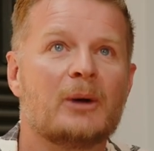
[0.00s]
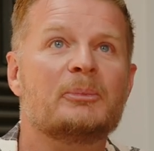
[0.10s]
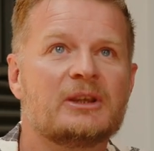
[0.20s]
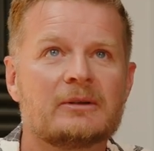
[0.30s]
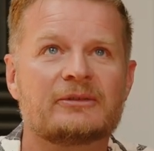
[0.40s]

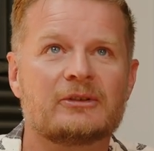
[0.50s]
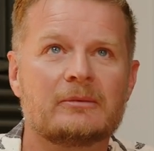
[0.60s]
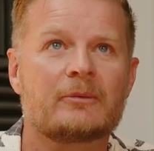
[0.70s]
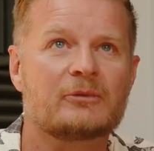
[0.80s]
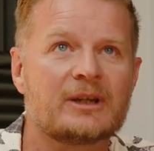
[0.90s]
beautiful
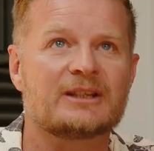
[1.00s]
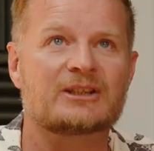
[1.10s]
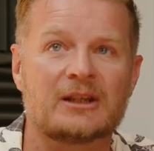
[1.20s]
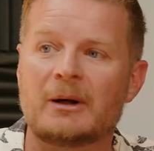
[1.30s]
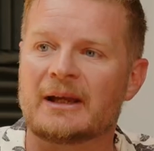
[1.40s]
and
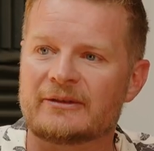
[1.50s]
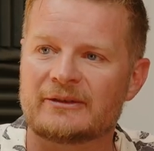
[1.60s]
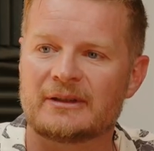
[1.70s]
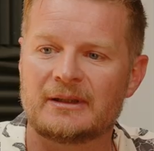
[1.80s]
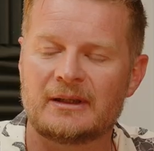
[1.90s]
rich life.